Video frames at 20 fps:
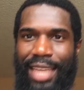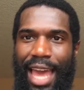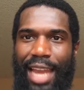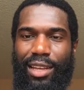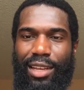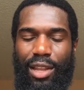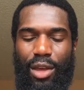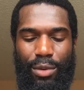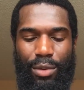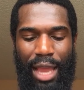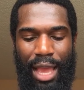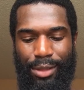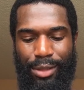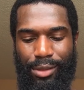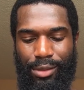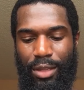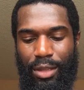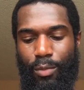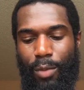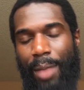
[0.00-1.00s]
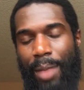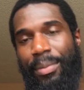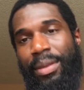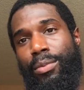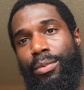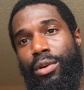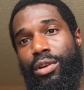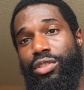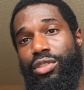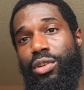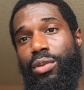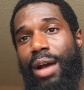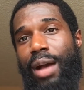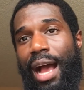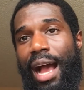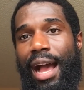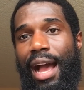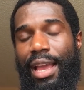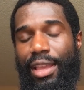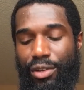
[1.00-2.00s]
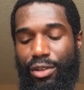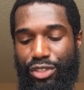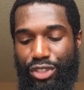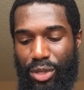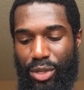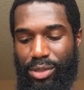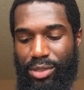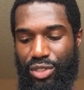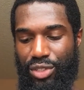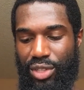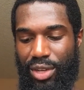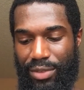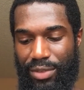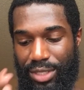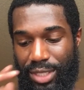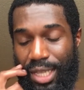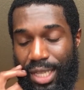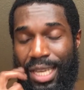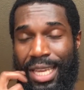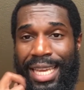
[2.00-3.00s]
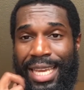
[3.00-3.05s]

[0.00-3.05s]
alone, I see why people are so high on Justin Jefferson.